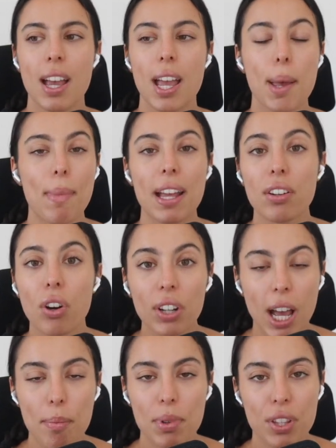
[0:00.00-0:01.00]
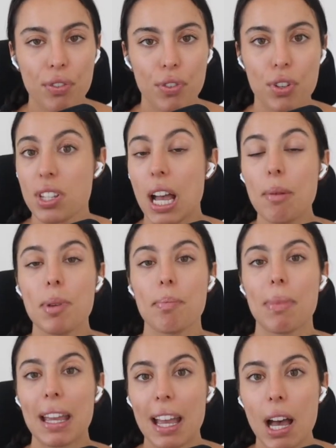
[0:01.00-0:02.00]
It may not happen the first time, it
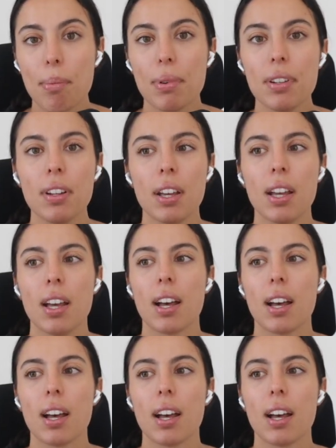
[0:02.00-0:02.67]
may happen,